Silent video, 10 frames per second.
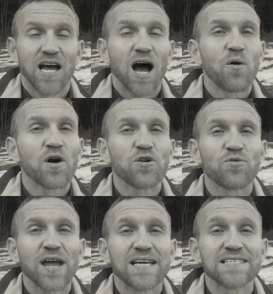I want to
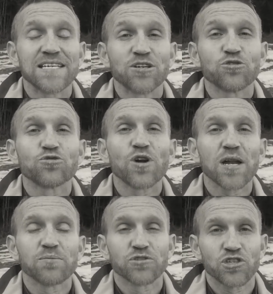raise
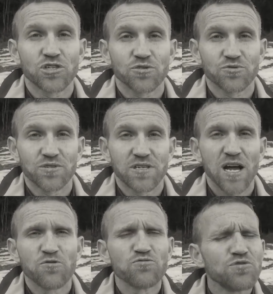incredible children.
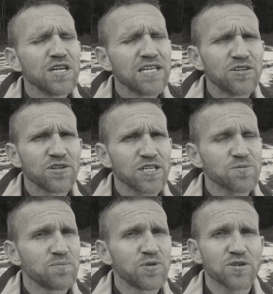I really do. That's
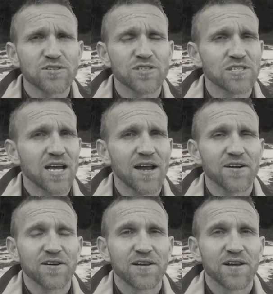my purest desire.